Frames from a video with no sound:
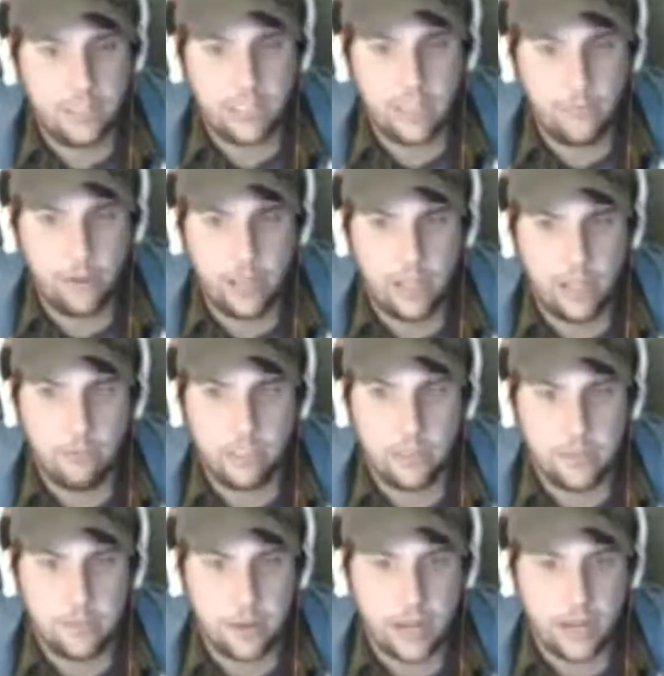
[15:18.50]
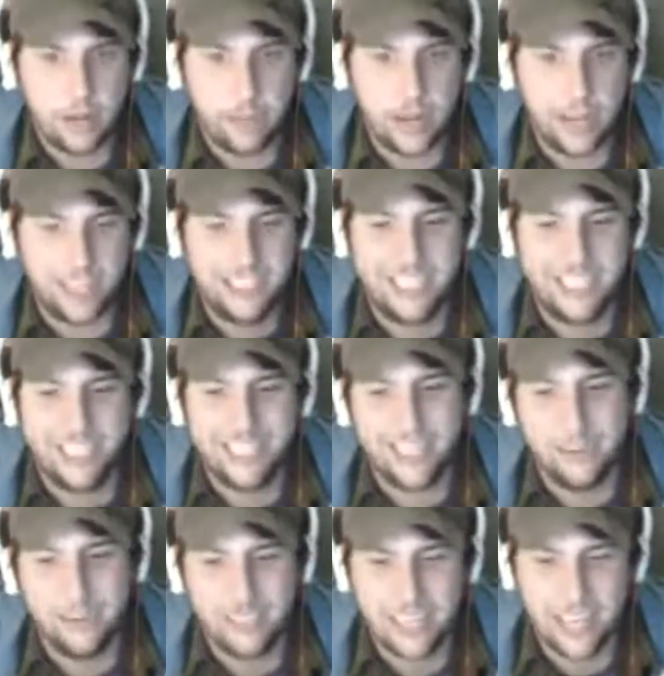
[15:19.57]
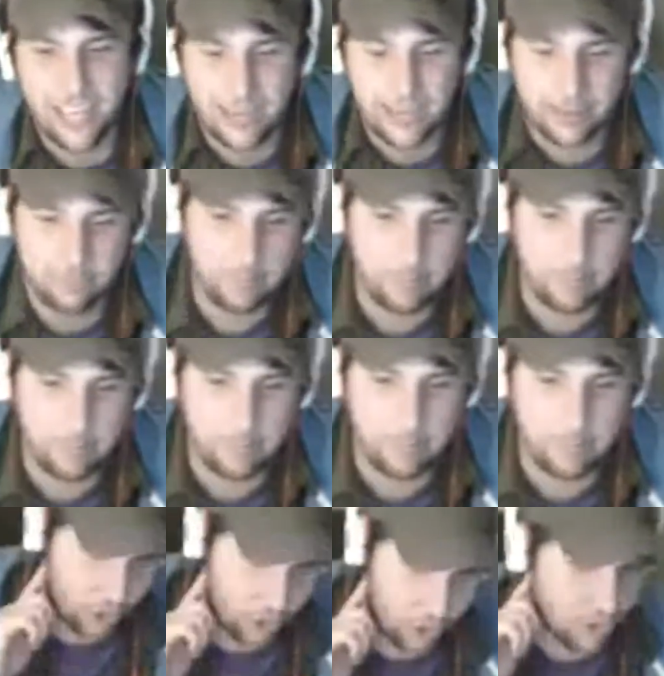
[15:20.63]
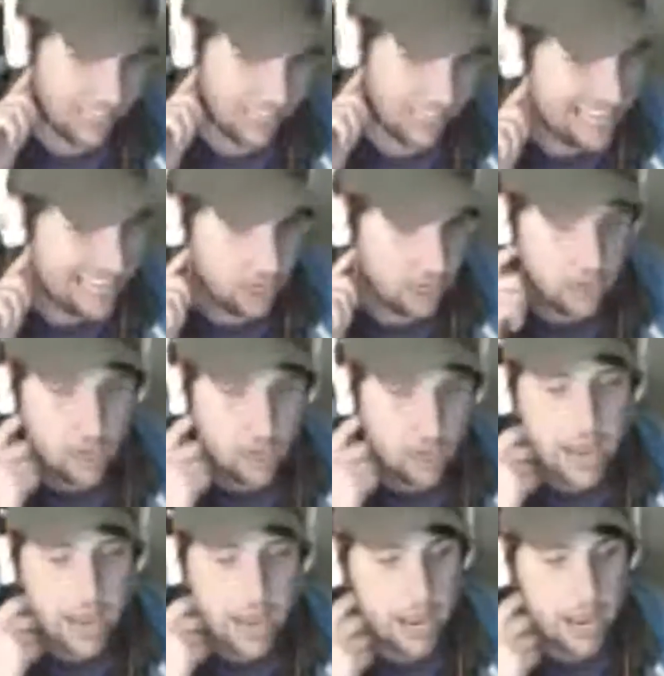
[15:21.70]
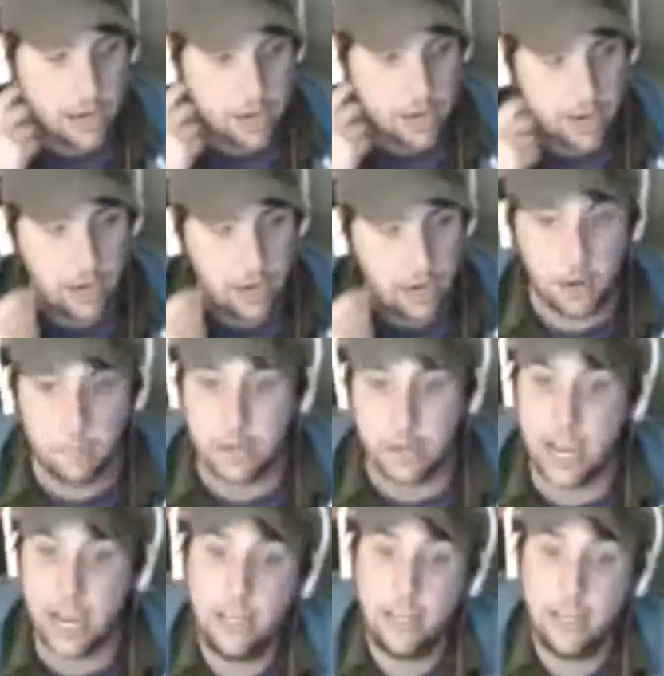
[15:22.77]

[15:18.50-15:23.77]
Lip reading: I was on the beta patches. I was getting patches early, and but yeah,